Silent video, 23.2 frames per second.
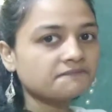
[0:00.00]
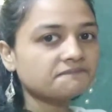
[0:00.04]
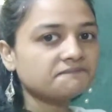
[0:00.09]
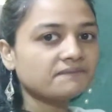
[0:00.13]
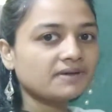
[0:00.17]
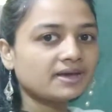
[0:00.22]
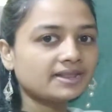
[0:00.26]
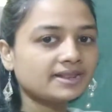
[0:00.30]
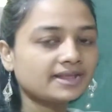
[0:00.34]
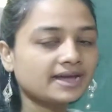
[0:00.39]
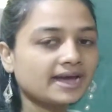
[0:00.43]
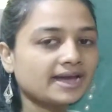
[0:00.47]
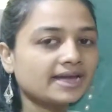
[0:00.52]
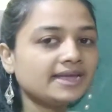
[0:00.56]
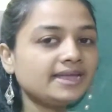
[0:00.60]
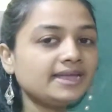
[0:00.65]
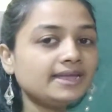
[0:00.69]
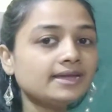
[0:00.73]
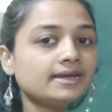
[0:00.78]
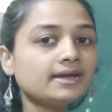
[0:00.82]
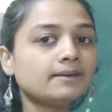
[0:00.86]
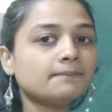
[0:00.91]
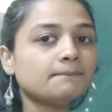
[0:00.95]
When
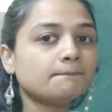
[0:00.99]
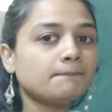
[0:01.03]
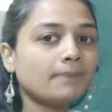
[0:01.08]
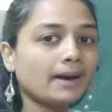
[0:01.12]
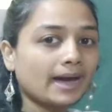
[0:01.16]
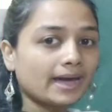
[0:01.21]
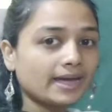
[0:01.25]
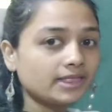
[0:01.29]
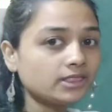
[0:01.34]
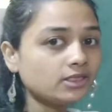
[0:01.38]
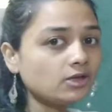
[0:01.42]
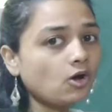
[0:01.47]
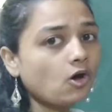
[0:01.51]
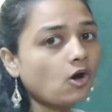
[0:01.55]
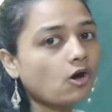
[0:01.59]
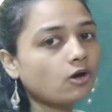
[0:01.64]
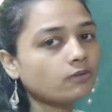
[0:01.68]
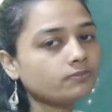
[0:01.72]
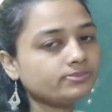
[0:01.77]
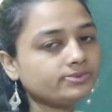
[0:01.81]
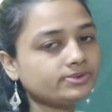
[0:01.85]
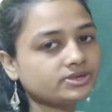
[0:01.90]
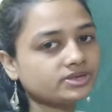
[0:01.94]
I buy the
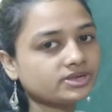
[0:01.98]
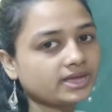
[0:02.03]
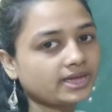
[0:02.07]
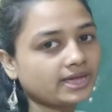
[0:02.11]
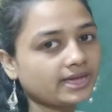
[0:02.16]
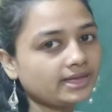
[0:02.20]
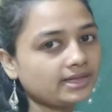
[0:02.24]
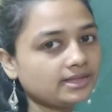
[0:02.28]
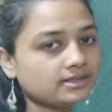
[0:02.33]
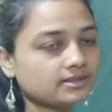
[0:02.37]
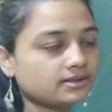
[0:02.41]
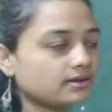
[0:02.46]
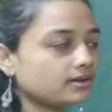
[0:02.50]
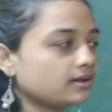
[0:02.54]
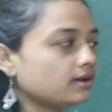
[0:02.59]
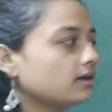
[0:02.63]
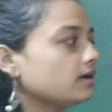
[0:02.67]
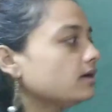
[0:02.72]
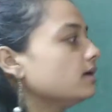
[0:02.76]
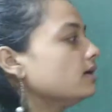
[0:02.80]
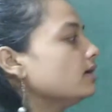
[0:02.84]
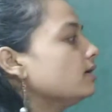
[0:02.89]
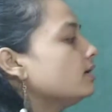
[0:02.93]
object
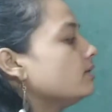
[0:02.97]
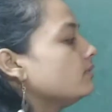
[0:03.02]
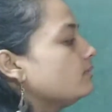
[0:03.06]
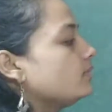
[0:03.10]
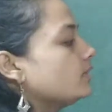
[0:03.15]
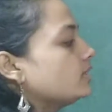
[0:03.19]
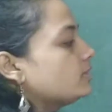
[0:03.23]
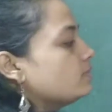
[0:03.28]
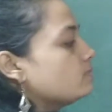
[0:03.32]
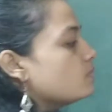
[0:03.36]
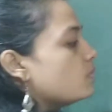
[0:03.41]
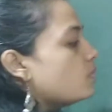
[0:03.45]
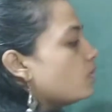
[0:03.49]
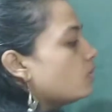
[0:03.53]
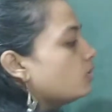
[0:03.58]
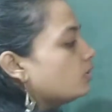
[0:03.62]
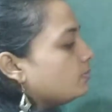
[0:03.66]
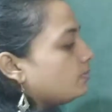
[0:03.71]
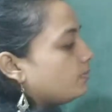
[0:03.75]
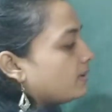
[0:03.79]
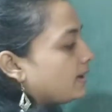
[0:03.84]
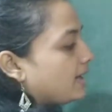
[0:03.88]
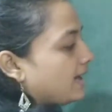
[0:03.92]
with
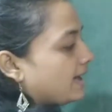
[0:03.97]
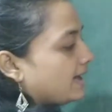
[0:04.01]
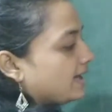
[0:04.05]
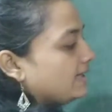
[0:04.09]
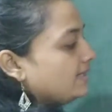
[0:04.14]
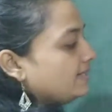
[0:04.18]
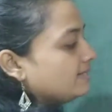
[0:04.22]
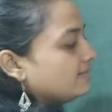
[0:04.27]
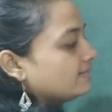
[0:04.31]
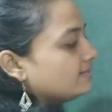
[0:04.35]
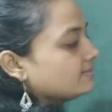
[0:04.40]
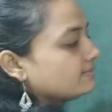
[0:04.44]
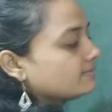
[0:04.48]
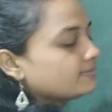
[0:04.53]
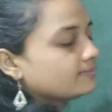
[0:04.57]
more price